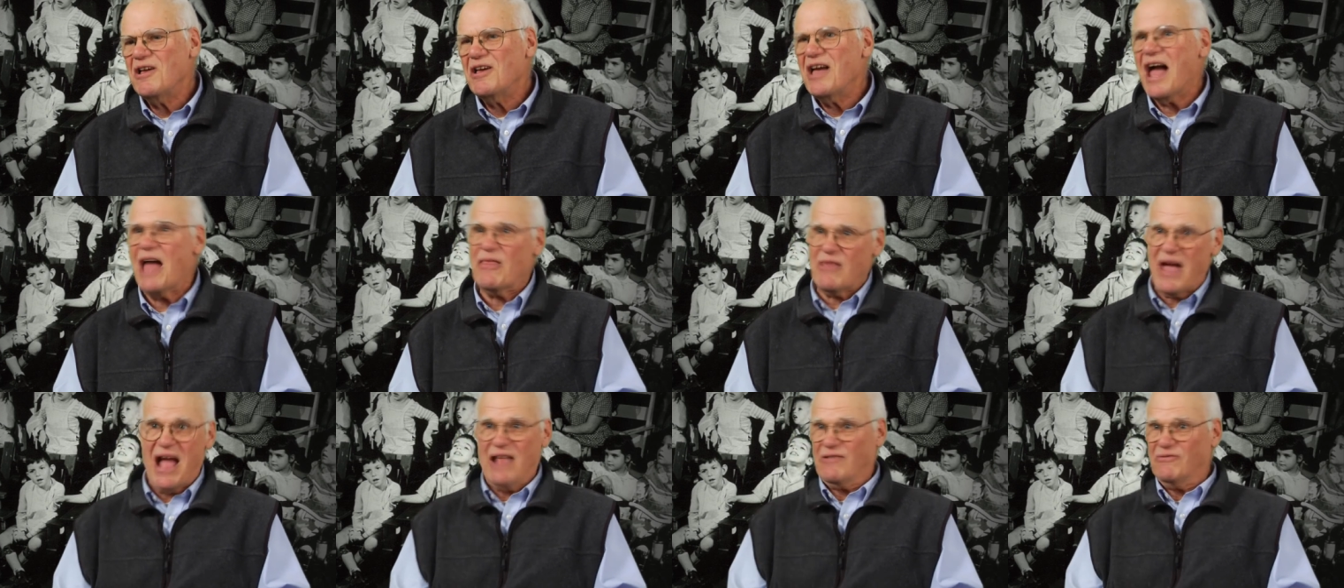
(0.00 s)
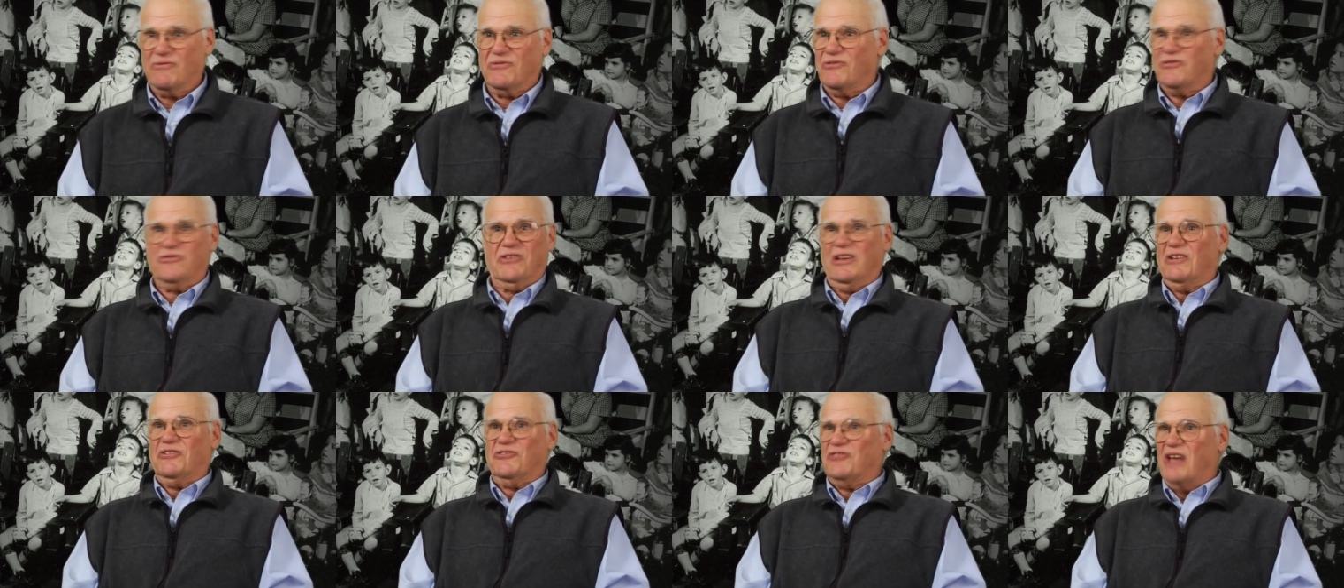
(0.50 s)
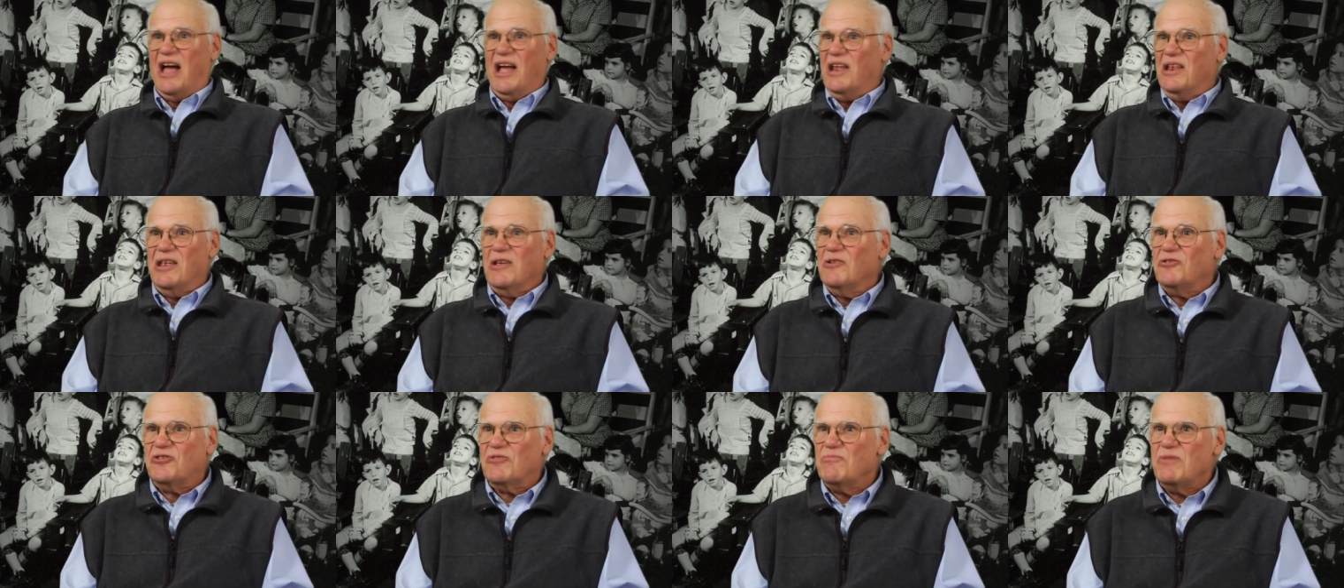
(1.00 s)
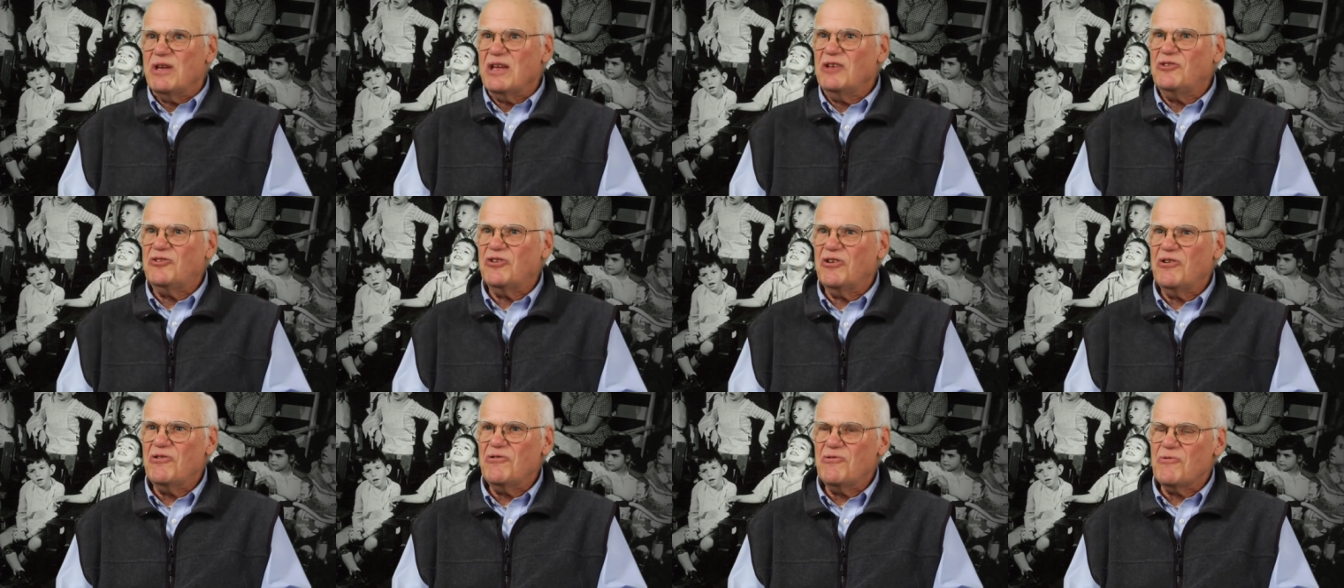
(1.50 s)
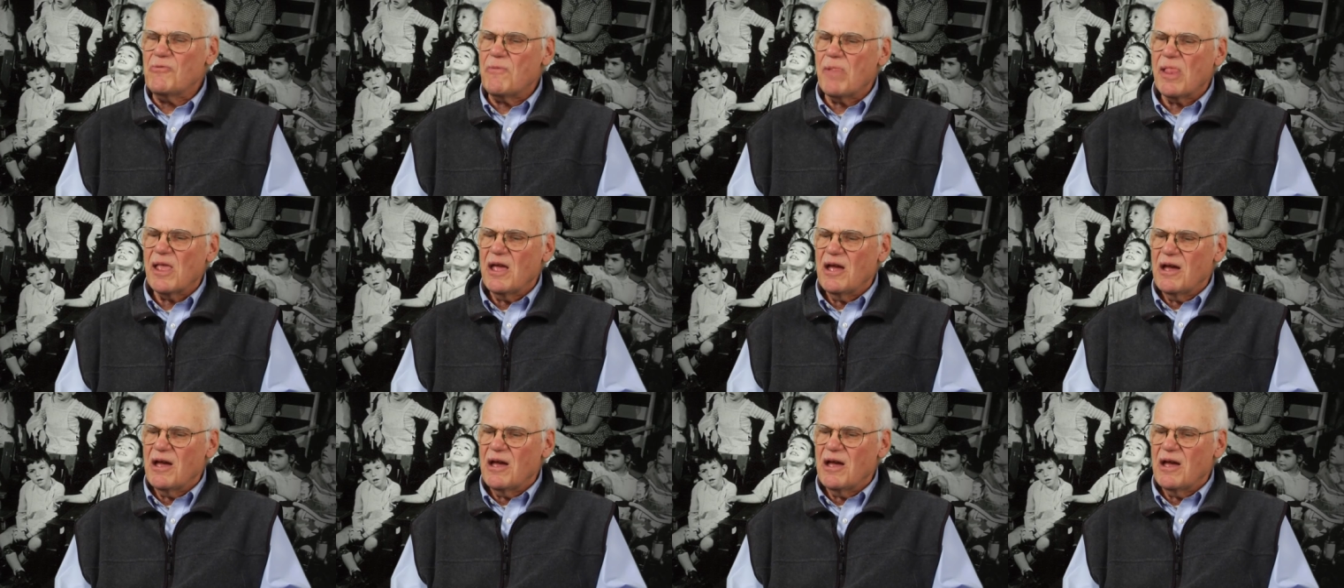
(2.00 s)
And that's exciting to me, too.